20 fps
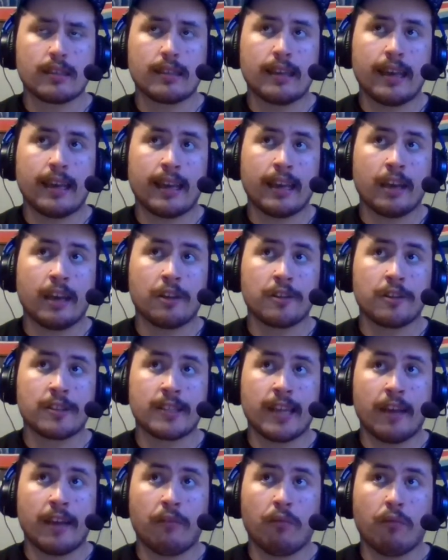I can
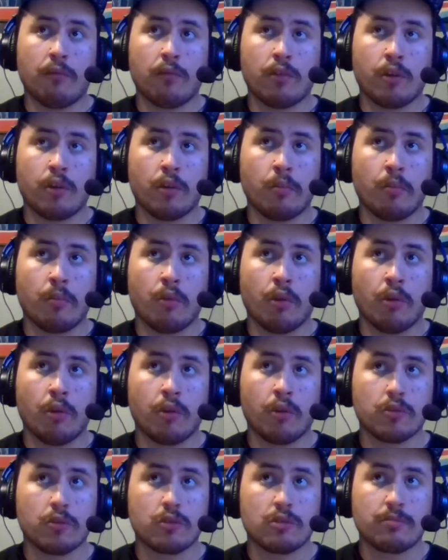understand her
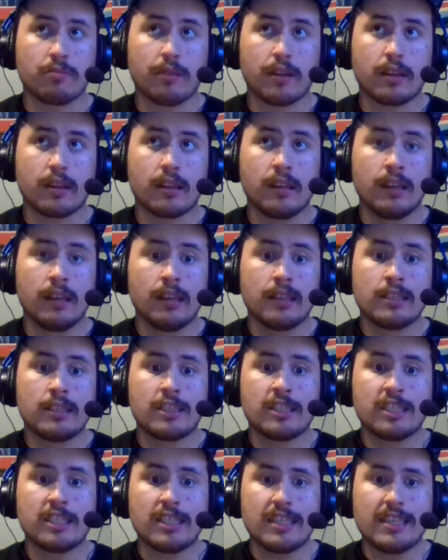morals, but
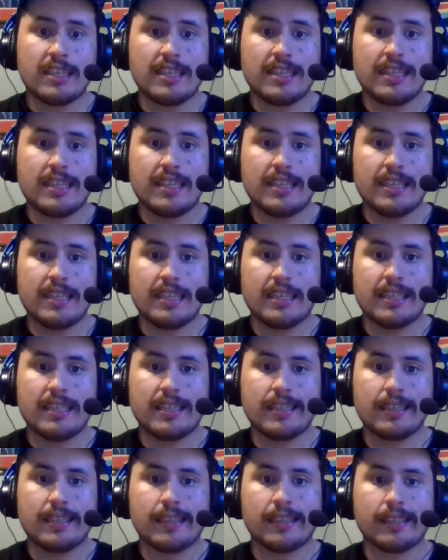
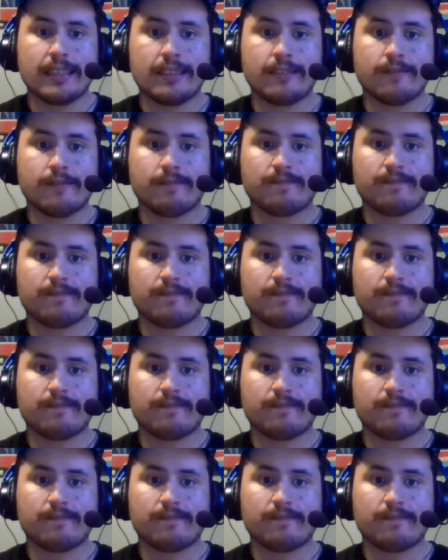she